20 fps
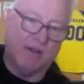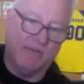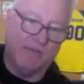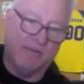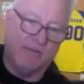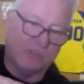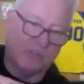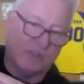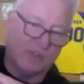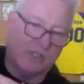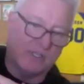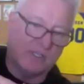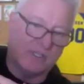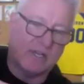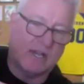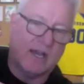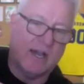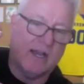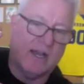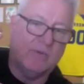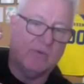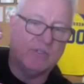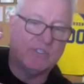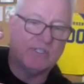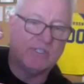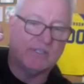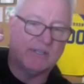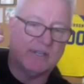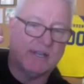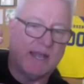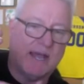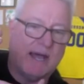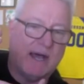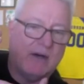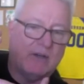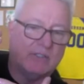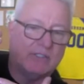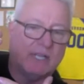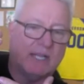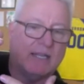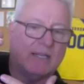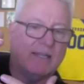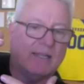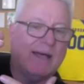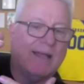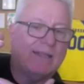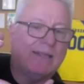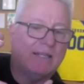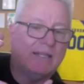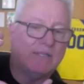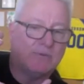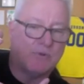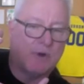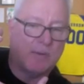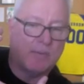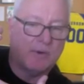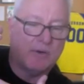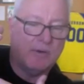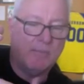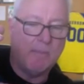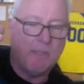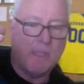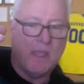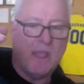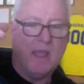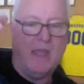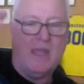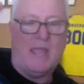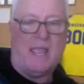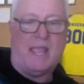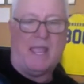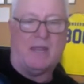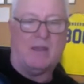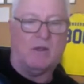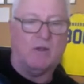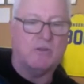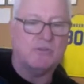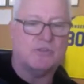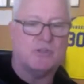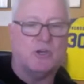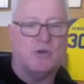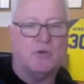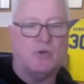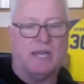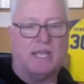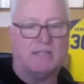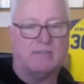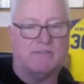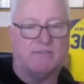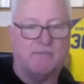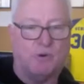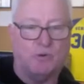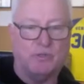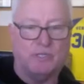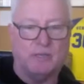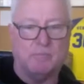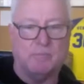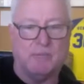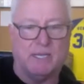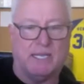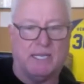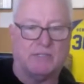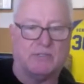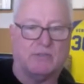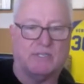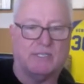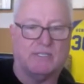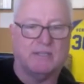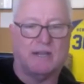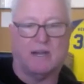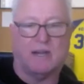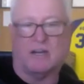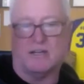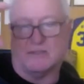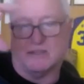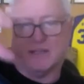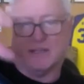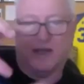those on the side, which allows a lot less rubber. And also it has a folding bead. So this tire